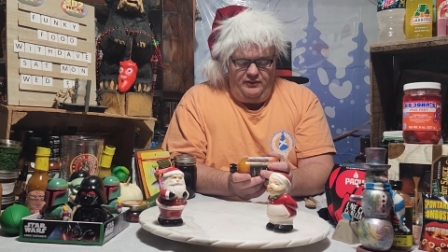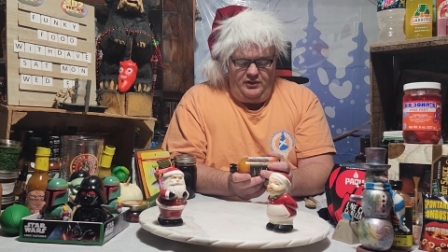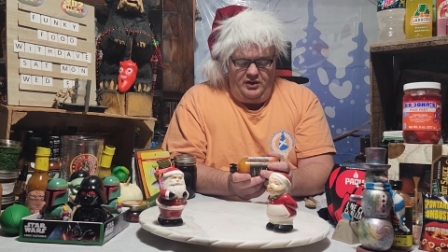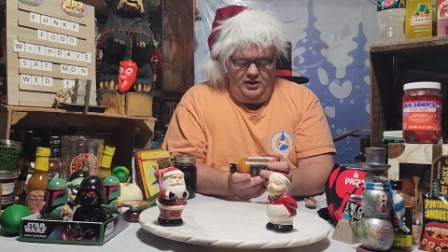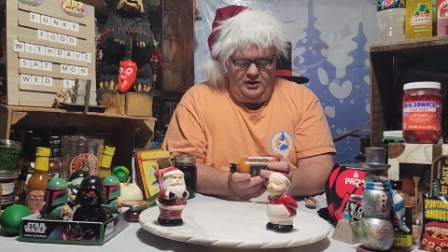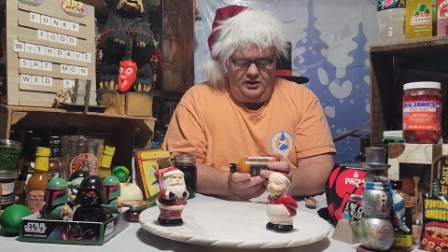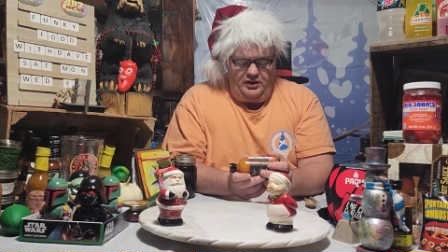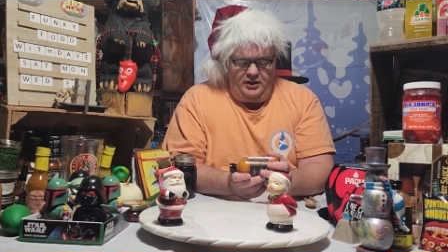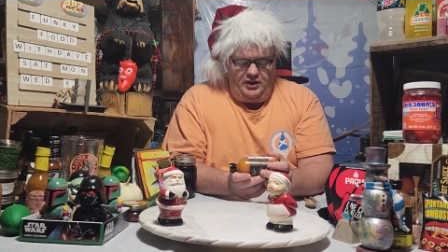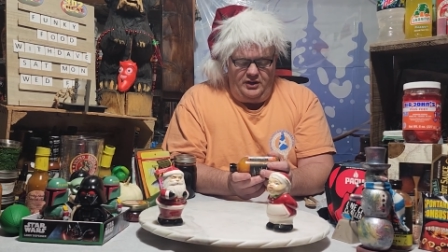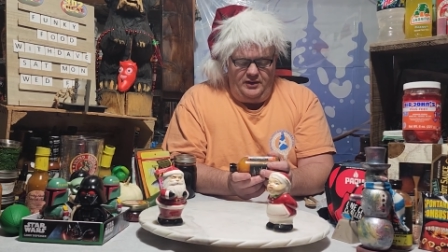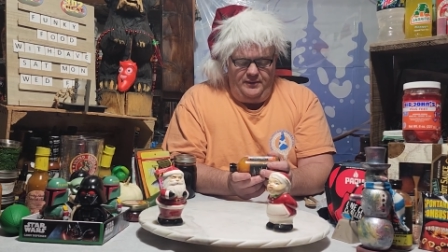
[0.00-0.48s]

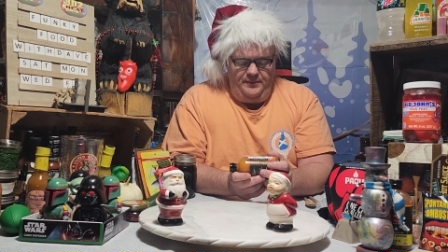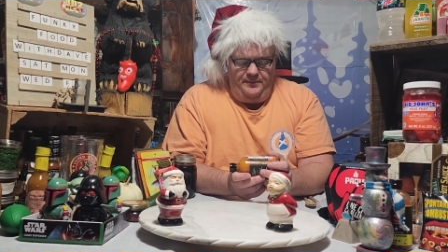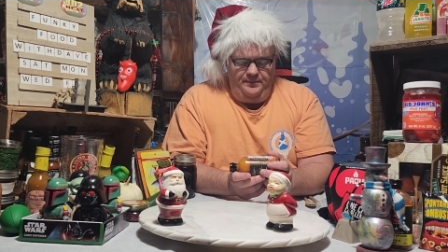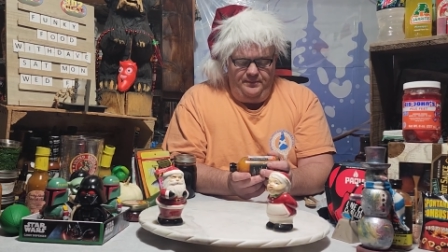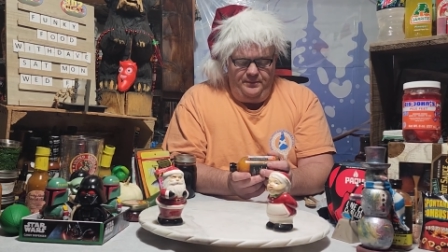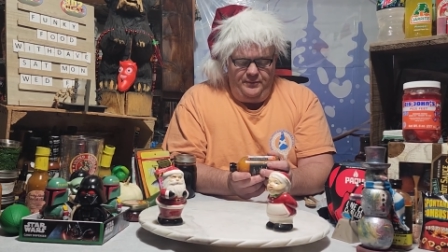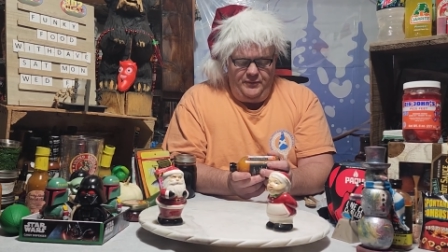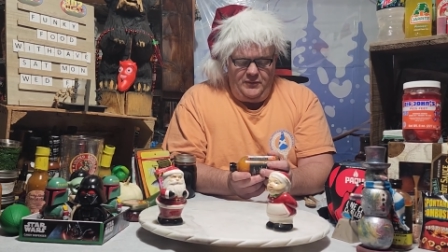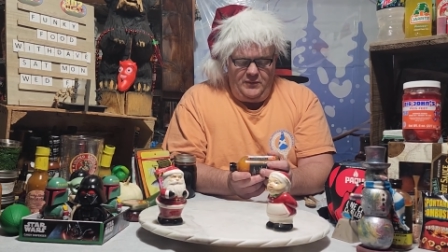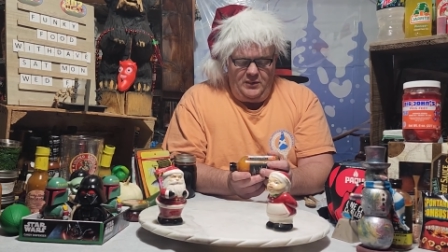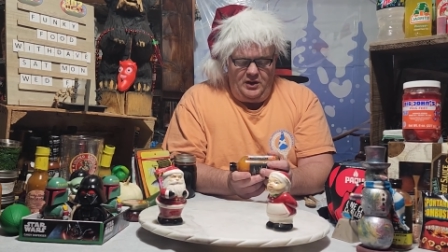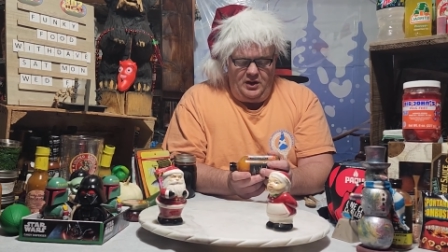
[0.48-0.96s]
vinegar,
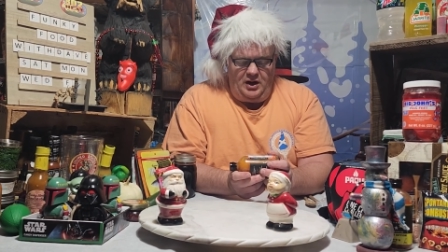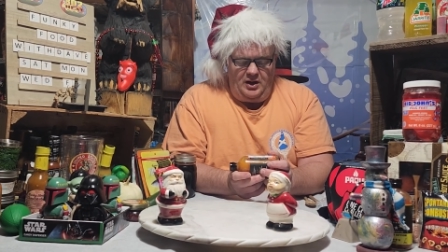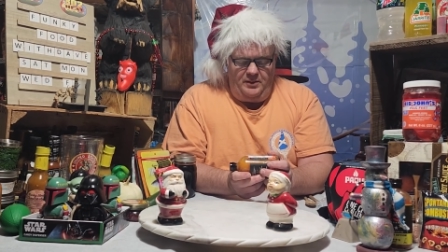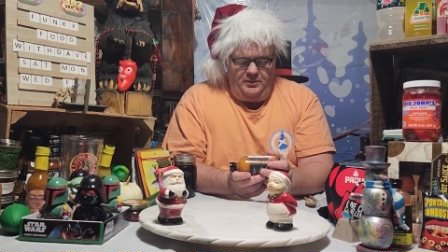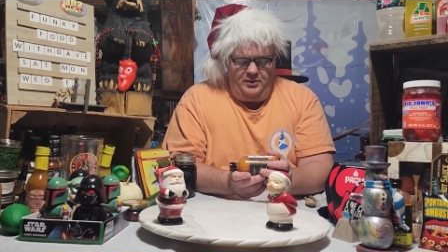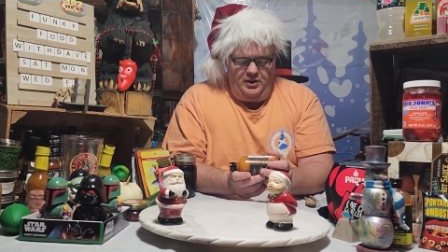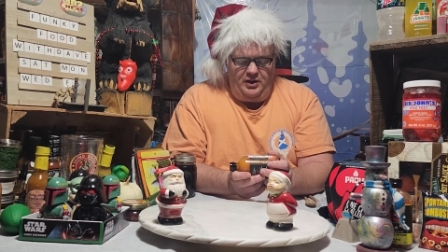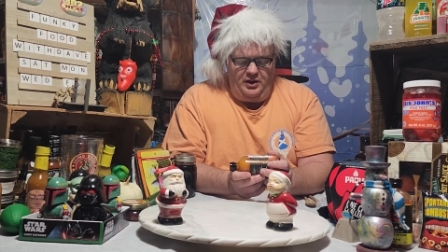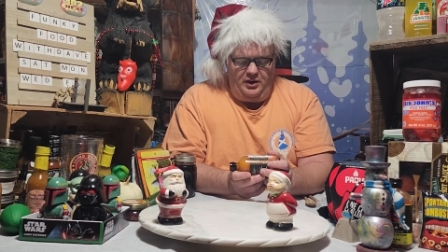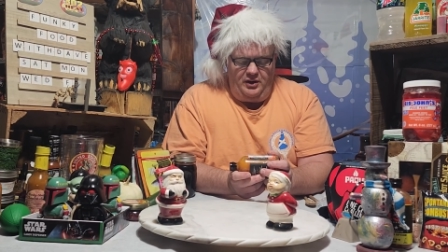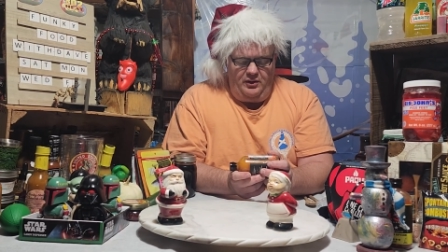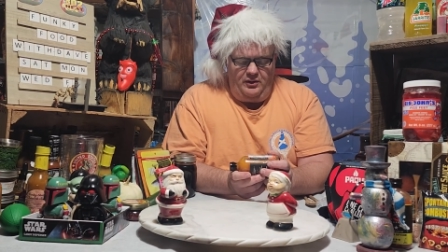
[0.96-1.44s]

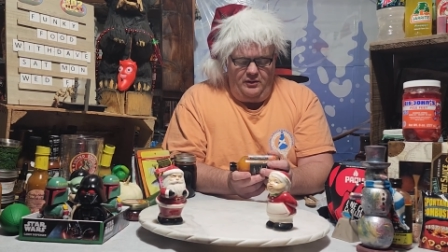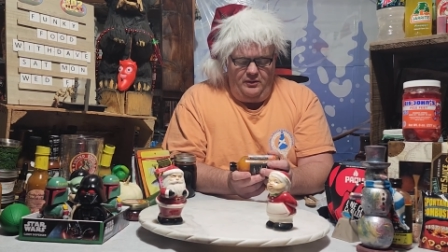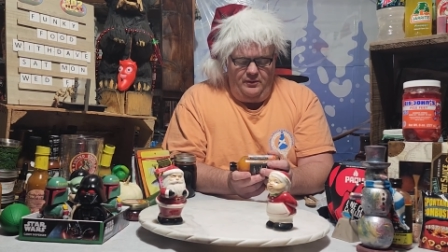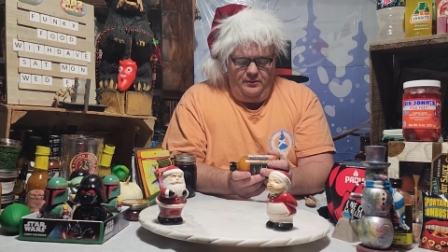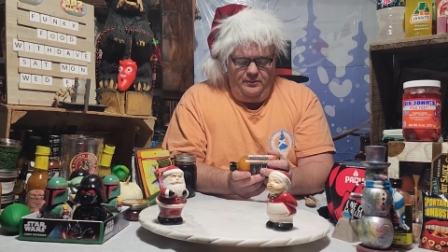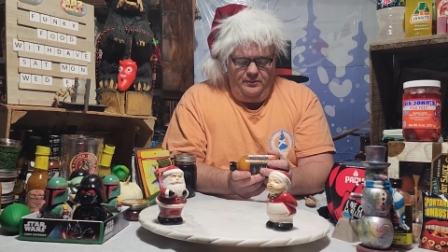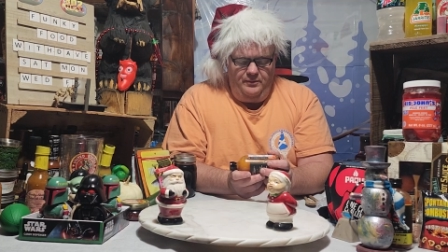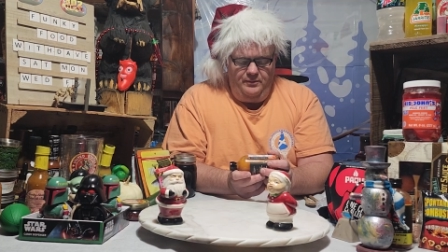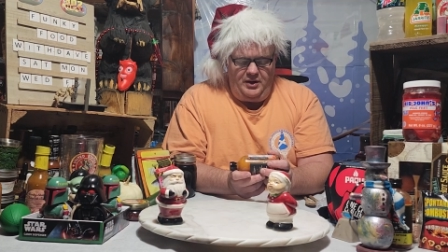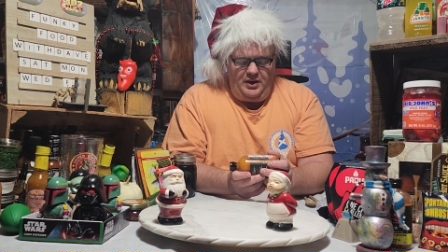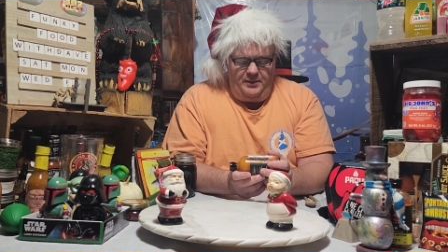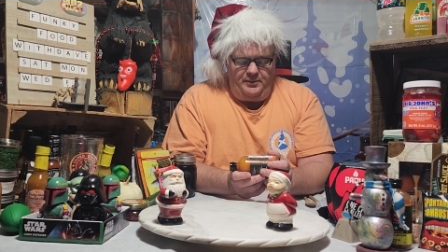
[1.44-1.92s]
habanero,
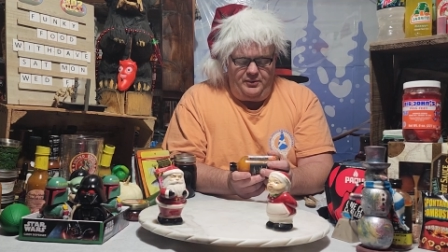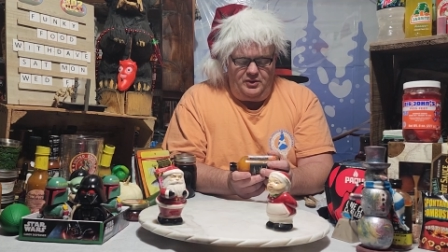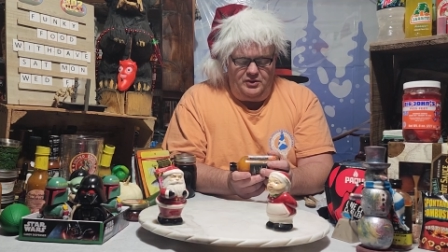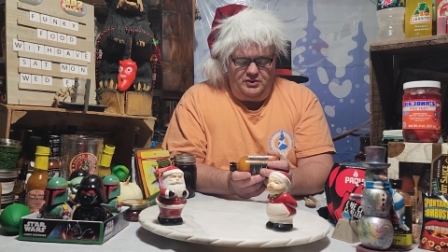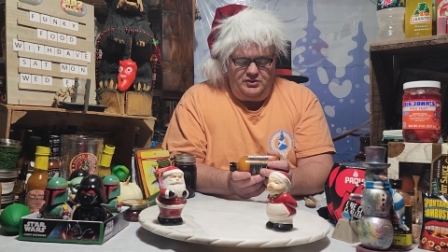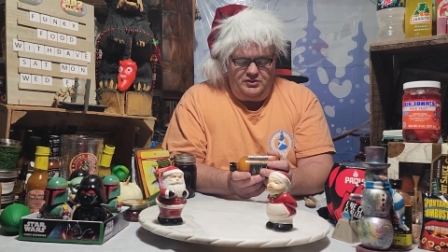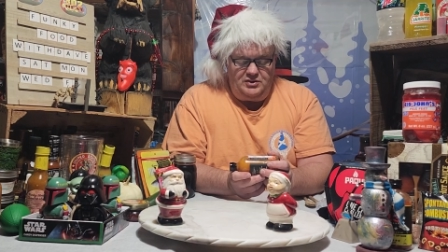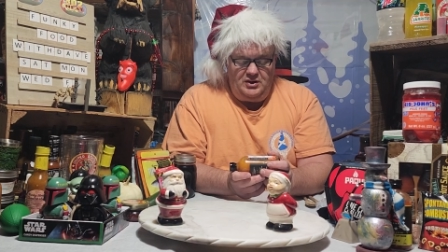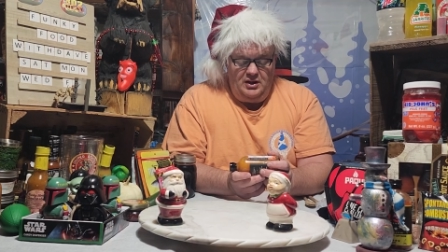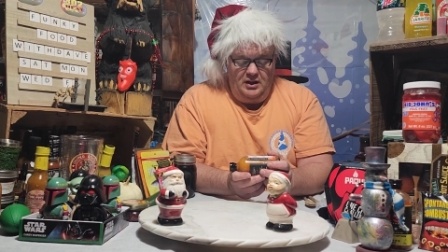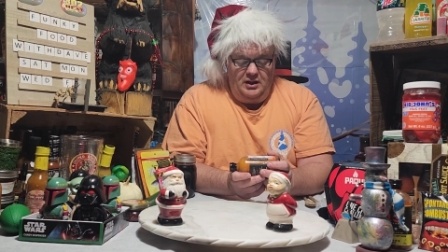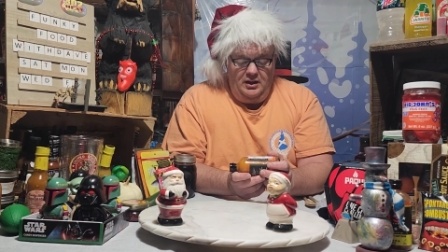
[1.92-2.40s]

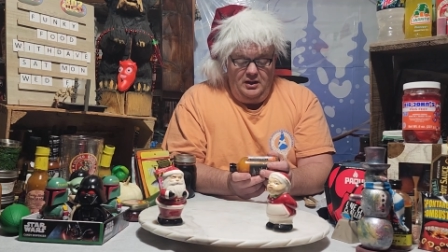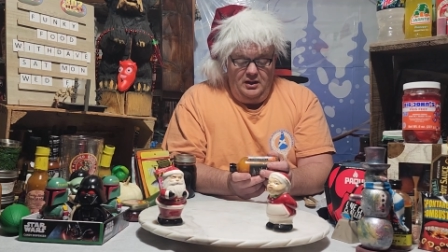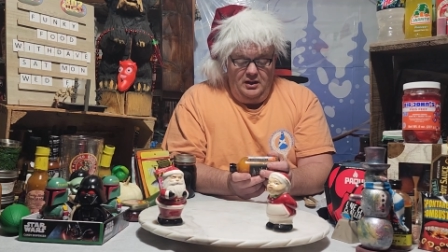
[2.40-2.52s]
peppers,